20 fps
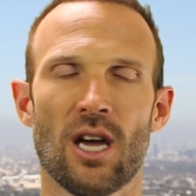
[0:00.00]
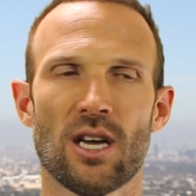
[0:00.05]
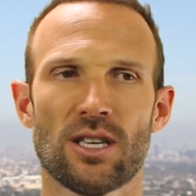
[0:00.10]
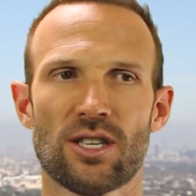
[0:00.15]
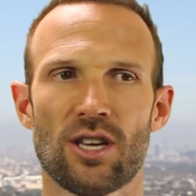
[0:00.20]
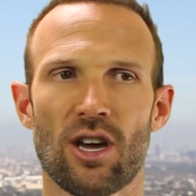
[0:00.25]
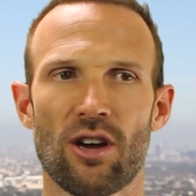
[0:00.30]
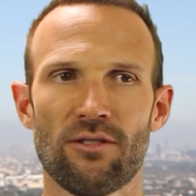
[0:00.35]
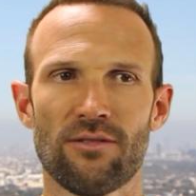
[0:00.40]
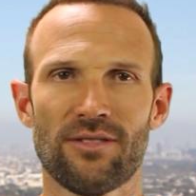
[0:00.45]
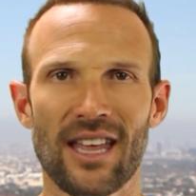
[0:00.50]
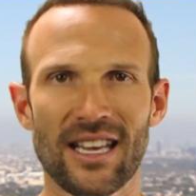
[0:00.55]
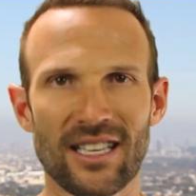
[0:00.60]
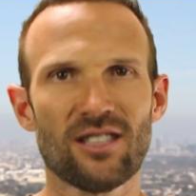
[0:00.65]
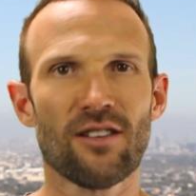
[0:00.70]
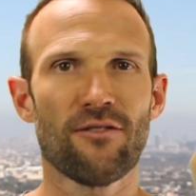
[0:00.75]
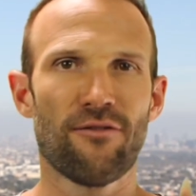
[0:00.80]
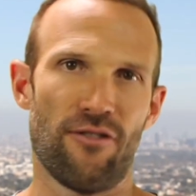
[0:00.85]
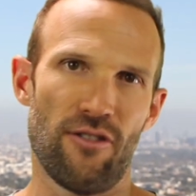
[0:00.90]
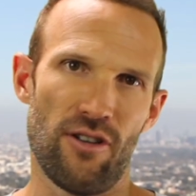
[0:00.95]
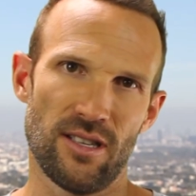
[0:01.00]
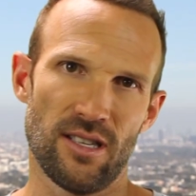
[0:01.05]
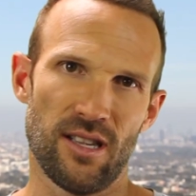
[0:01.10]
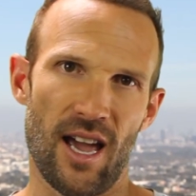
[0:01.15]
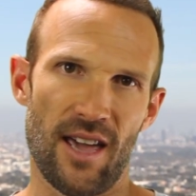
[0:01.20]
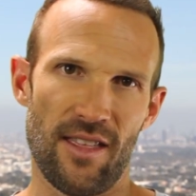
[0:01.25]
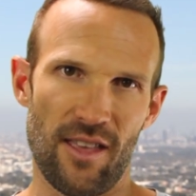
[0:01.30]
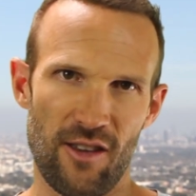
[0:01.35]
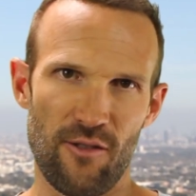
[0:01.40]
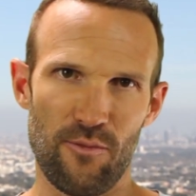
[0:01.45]
So that's the first
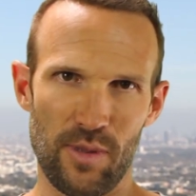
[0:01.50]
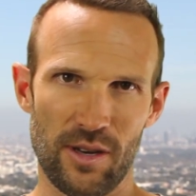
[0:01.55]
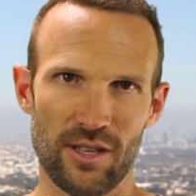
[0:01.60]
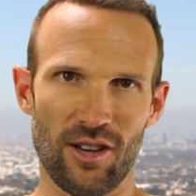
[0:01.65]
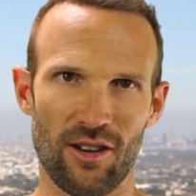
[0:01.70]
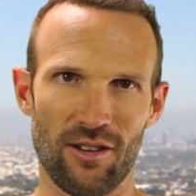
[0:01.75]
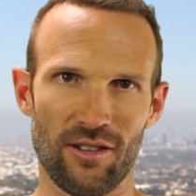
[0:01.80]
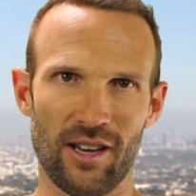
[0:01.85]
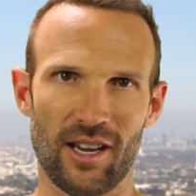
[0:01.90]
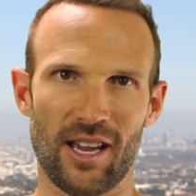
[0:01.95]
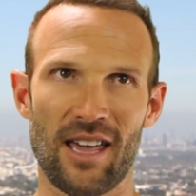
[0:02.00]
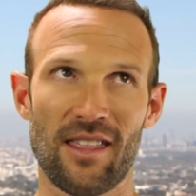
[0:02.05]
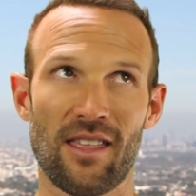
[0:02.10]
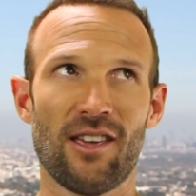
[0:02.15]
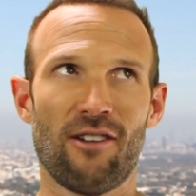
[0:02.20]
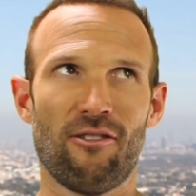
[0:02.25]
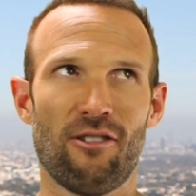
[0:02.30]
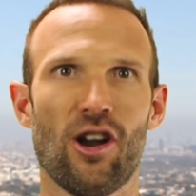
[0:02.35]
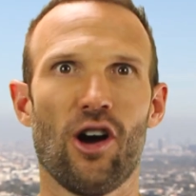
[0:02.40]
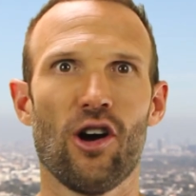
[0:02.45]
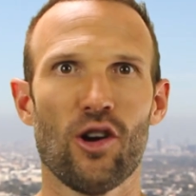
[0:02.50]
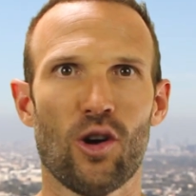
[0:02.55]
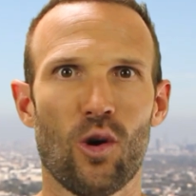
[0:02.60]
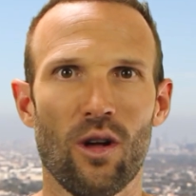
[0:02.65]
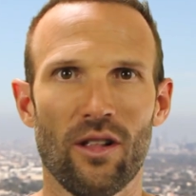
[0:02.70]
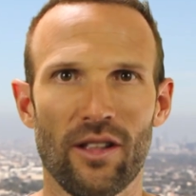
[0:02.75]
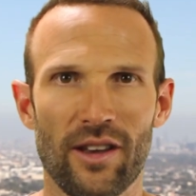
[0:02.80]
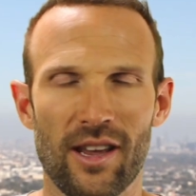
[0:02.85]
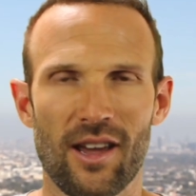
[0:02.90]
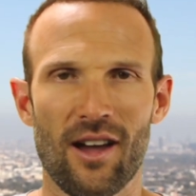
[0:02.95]
lie that you've been told, okay, that there are no
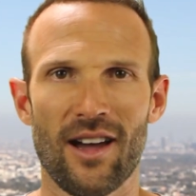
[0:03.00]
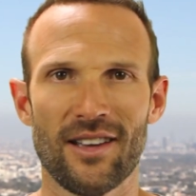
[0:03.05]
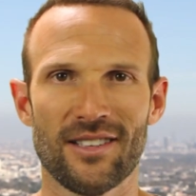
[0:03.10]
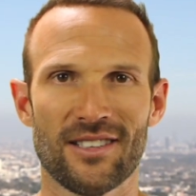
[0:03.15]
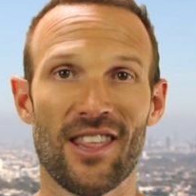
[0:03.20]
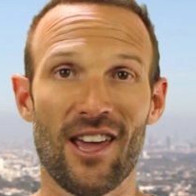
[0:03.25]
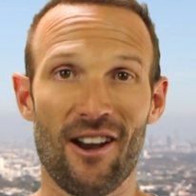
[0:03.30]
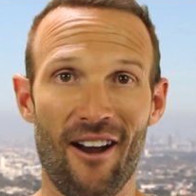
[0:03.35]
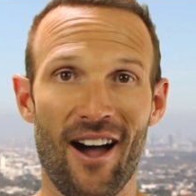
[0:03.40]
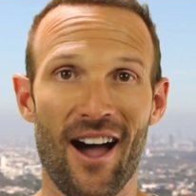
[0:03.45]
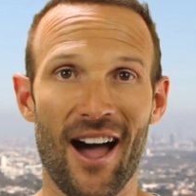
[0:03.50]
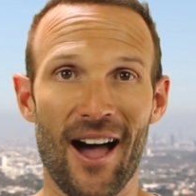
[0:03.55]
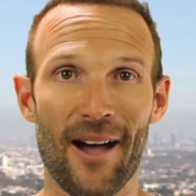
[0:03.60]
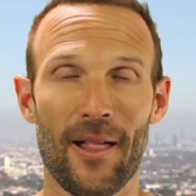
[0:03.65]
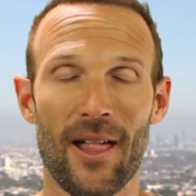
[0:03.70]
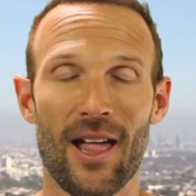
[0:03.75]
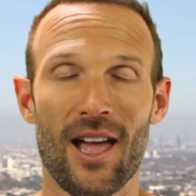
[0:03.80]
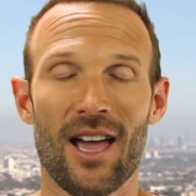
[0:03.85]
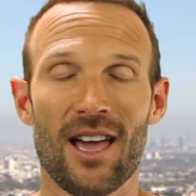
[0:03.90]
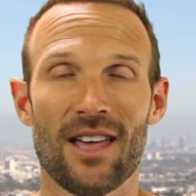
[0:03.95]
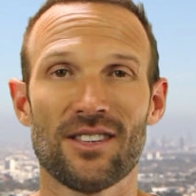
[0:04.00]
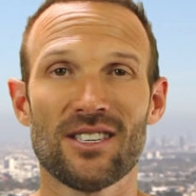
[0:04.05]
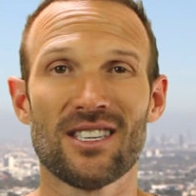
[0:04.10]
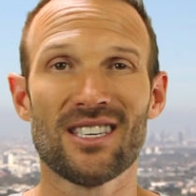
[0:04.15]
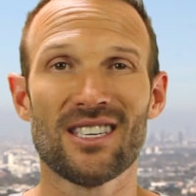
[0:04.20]
quality guys. There are. The